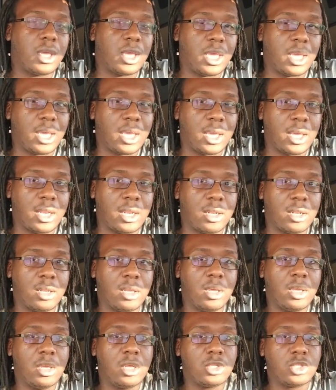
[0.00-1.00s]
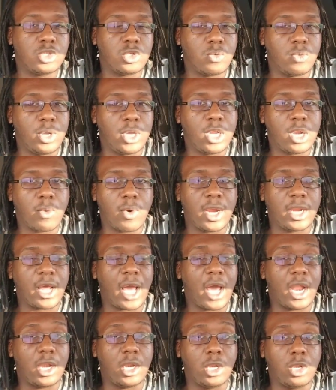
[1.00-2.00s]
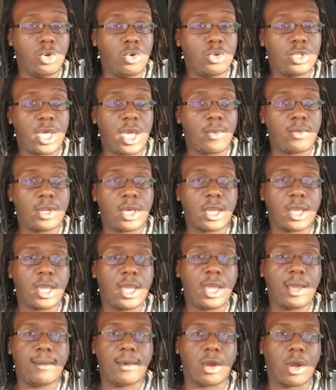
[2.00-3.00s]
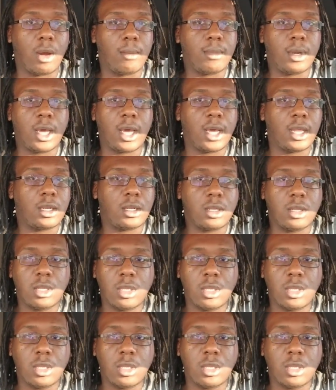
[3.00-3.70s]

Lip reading: And to reiterate, I knew that when I came here. I'm not